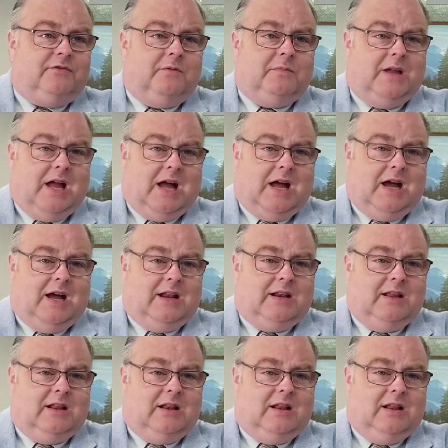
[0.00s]
from God,
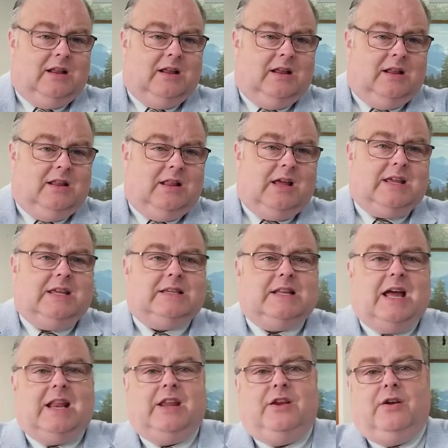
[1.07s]
like He's
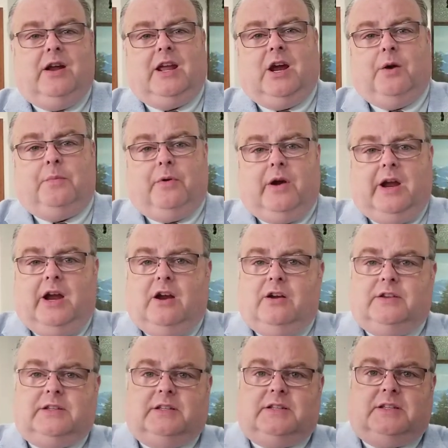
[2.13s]
not hearing our
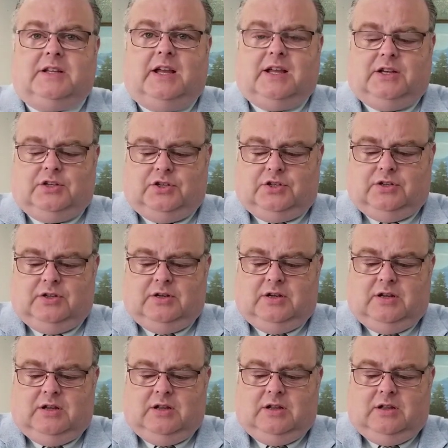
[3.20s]
prayers and such
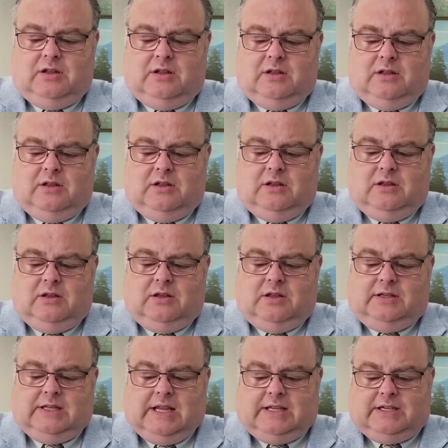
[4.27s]

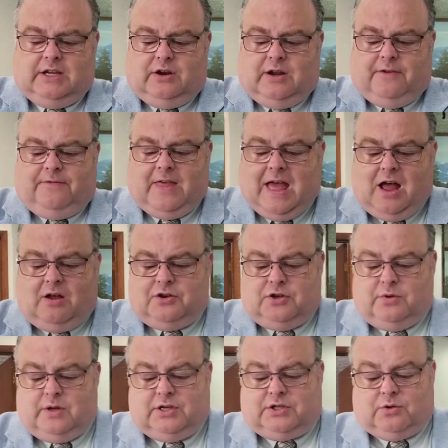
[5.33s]
says here, if thou
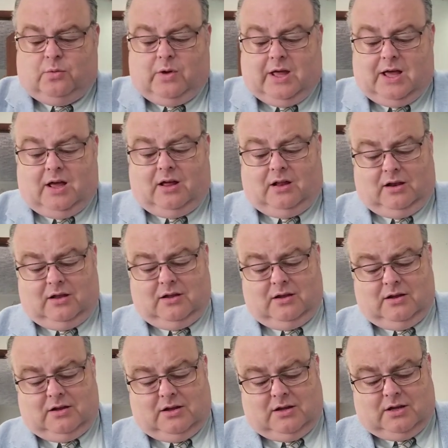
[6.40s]
doest well,
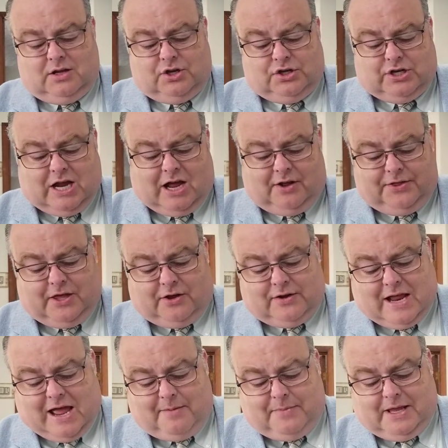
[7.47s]
shalt thou
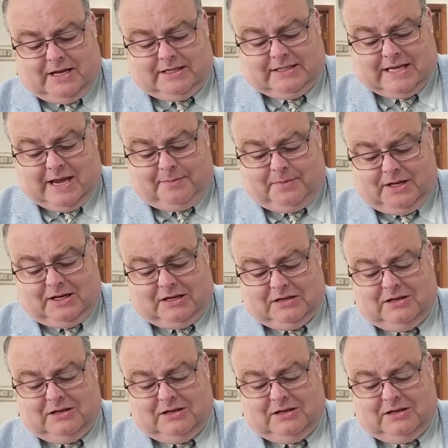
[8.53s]
not be accepted?